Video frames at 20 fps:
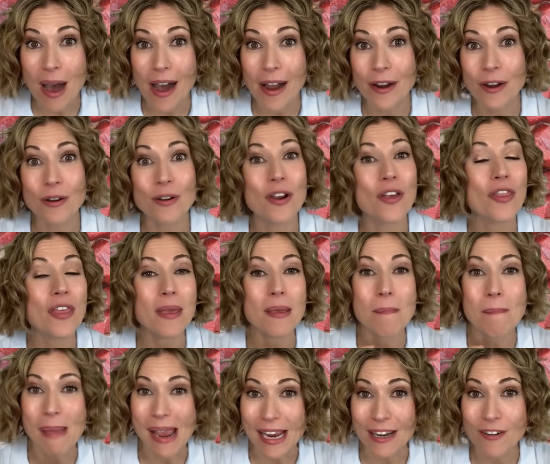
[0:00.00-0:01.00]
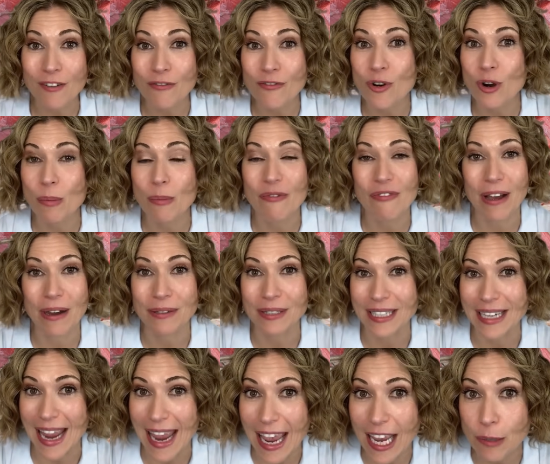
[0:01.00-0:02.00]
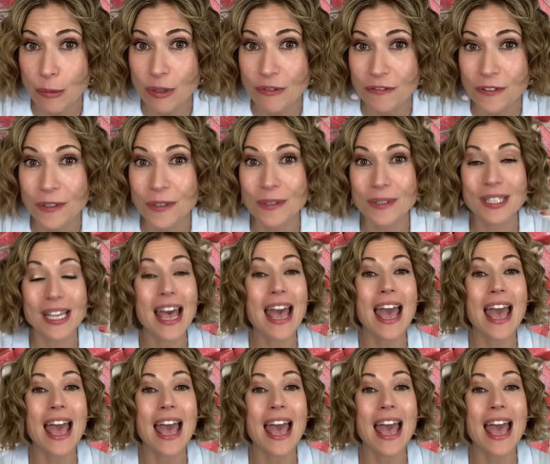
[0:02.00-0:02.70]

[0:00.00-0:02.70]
iron, the main form found in animal foods,